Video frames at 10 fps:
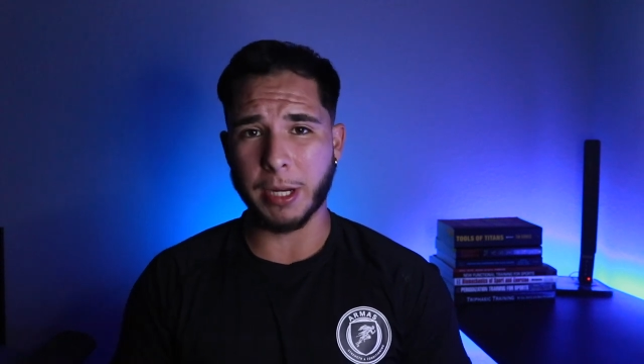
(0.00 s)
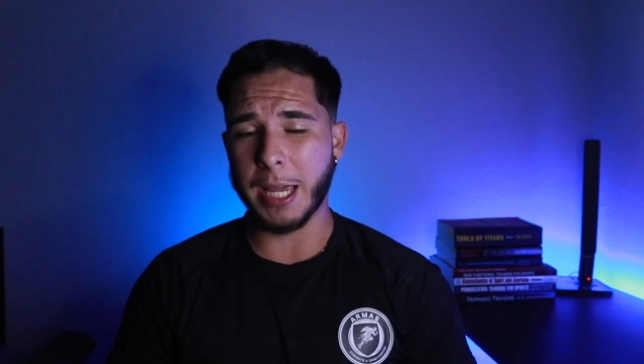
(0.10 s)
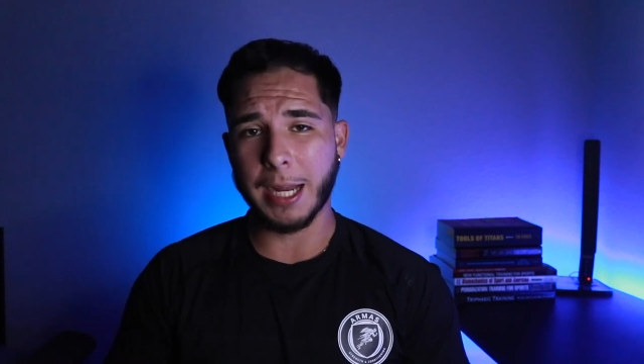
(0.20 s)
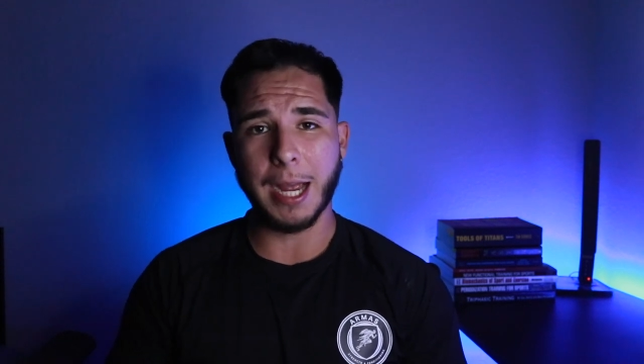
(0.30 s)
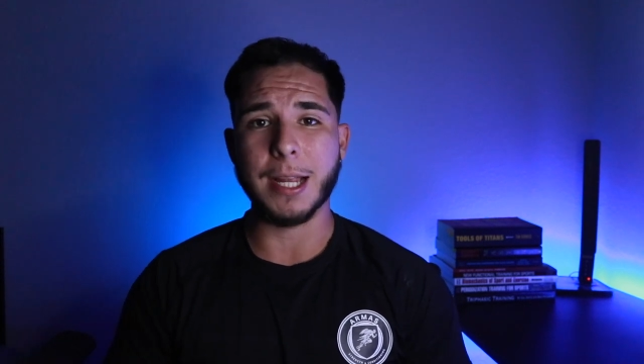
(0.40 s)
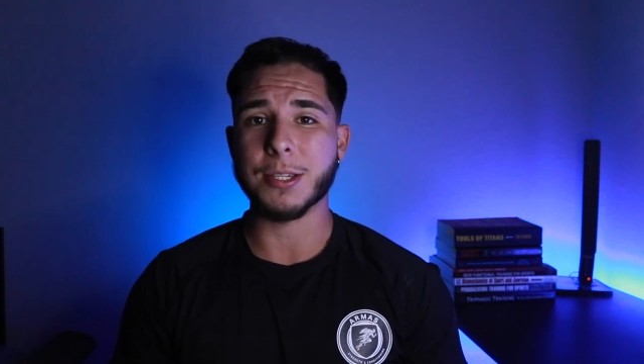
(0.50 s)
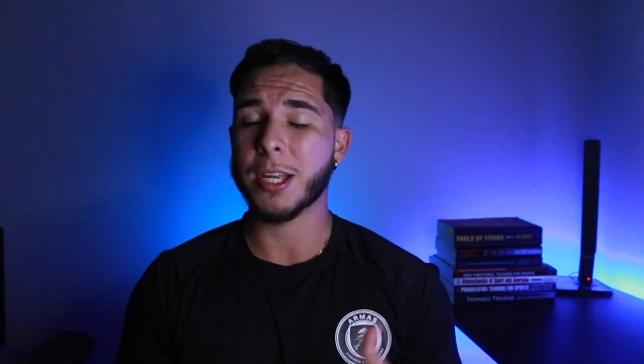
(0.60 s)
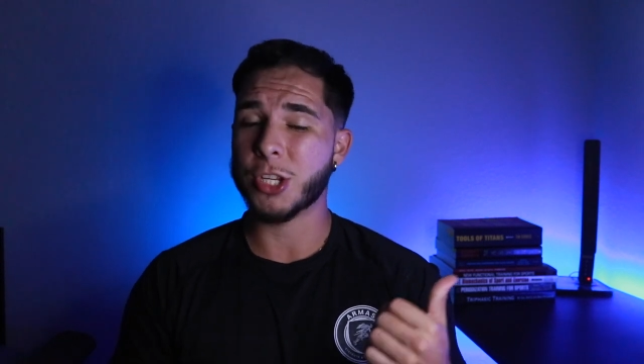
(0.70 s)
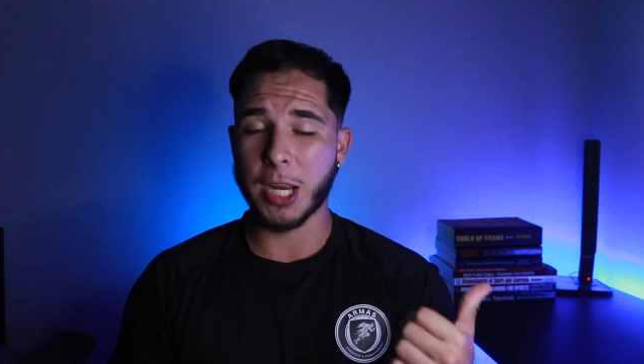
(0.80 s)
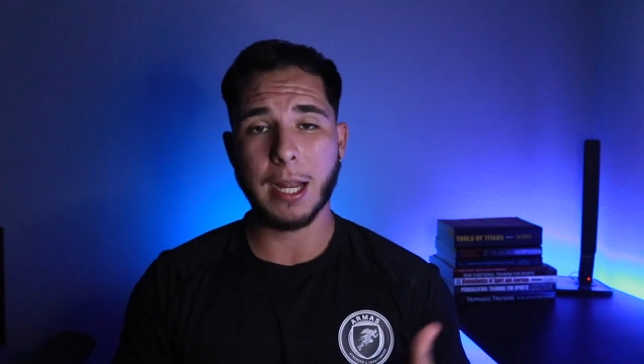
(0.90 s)
Again, guys,
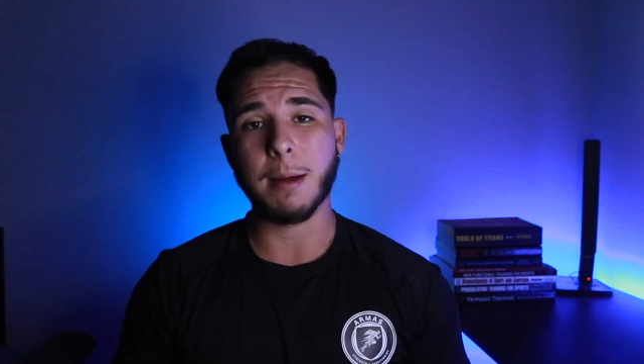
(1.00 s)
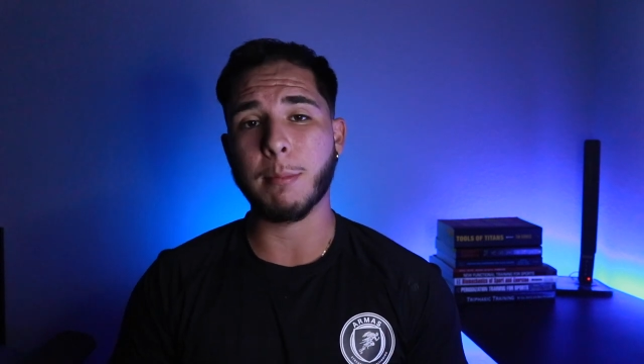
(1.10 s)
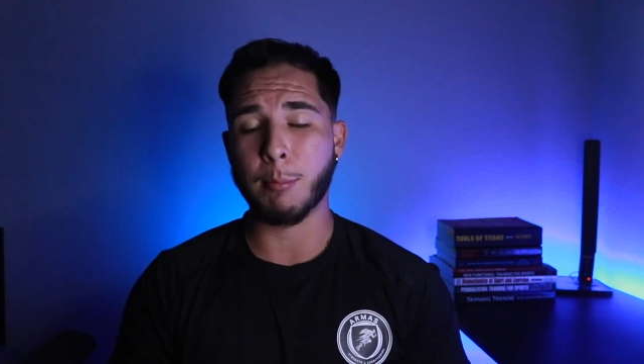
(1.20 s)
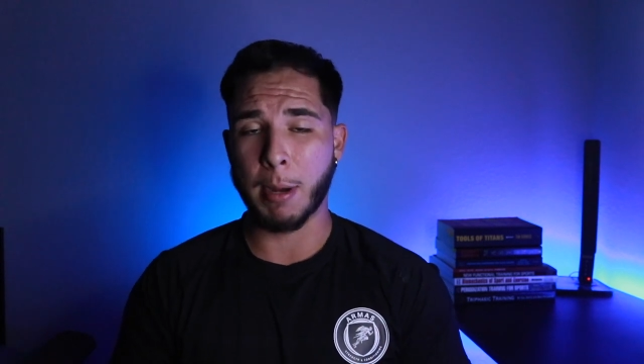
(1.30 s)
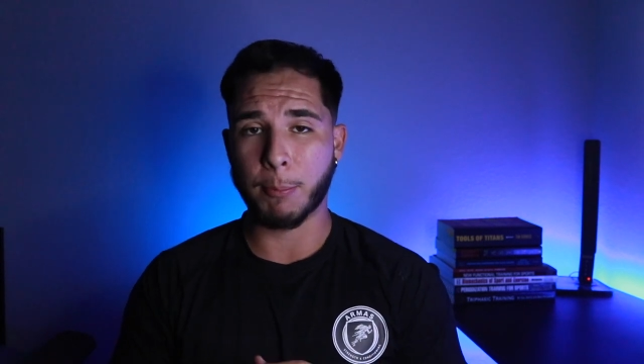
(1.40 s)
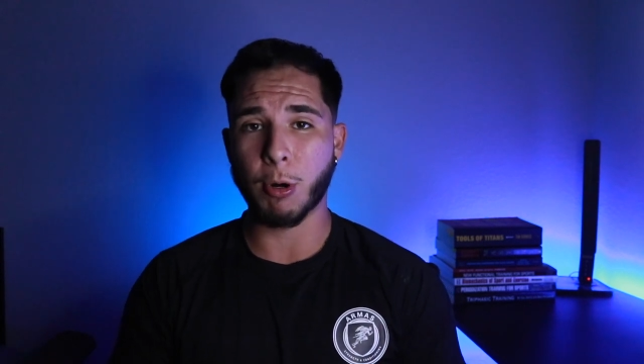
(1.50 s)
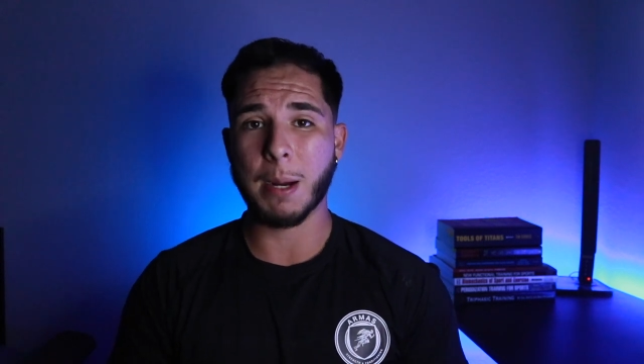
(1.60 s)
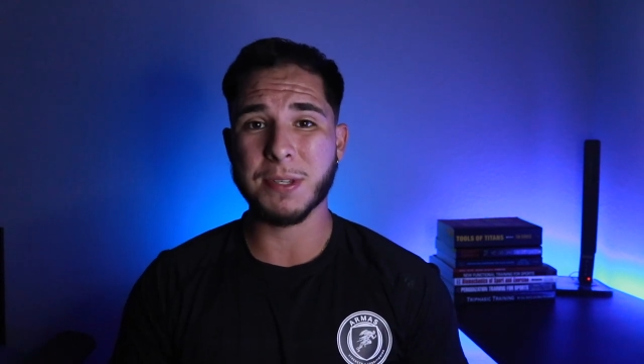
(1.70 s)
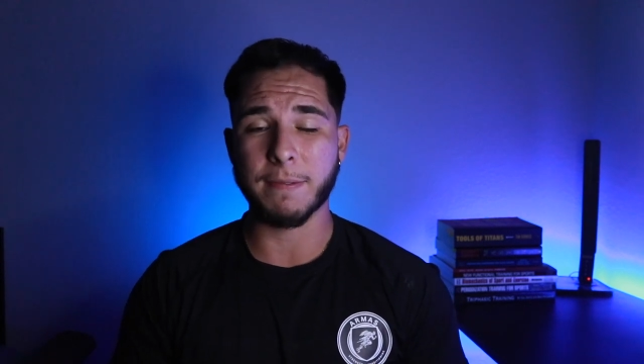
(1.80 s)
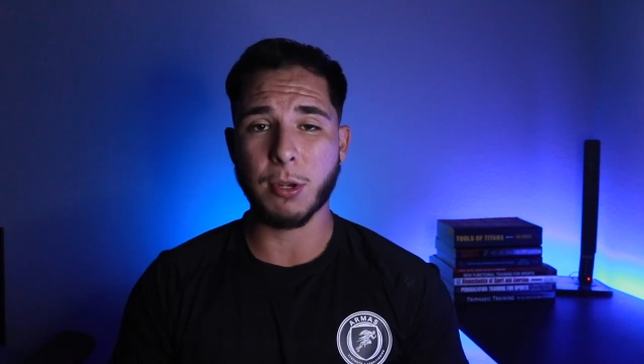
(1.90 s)
check out my
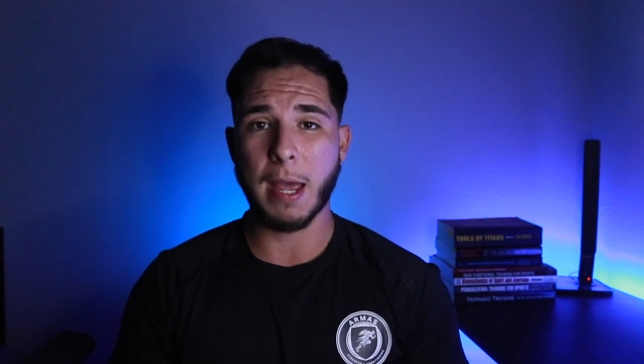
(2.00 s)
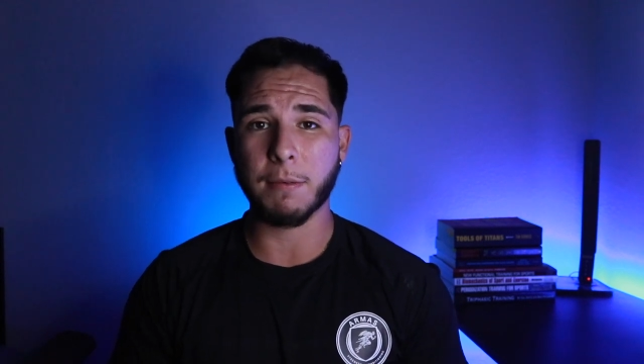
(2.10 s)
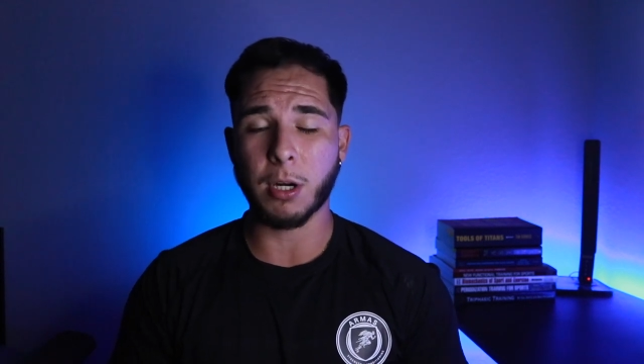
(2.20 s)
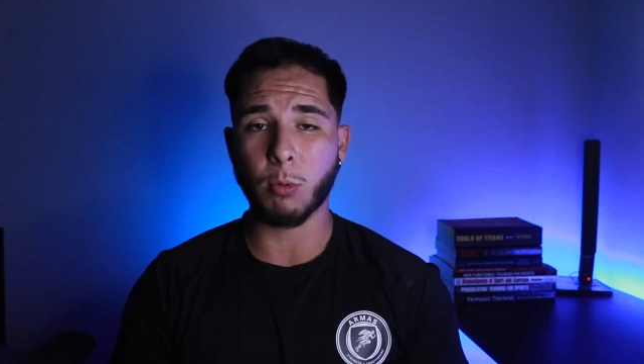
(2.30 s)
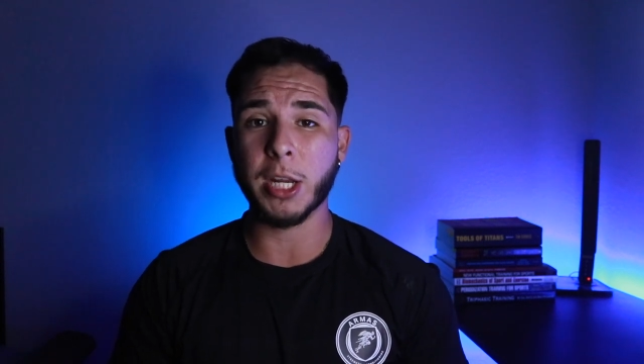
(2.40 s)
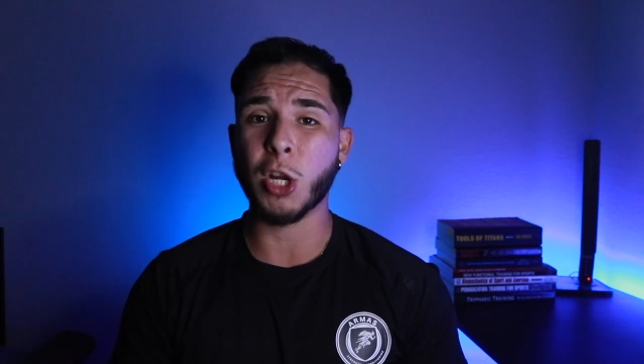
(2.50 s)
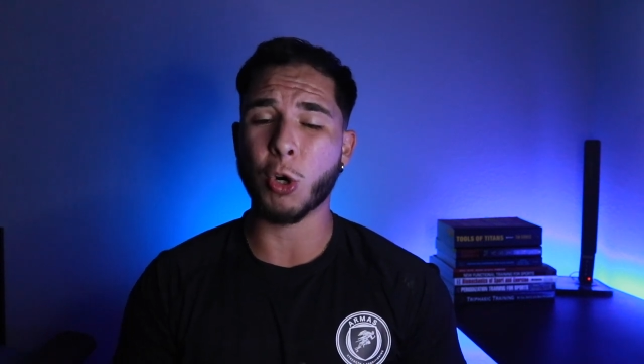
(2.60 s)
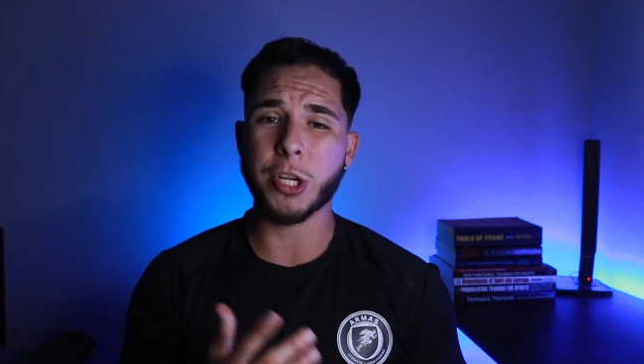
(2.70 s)
programs if you haven't already, or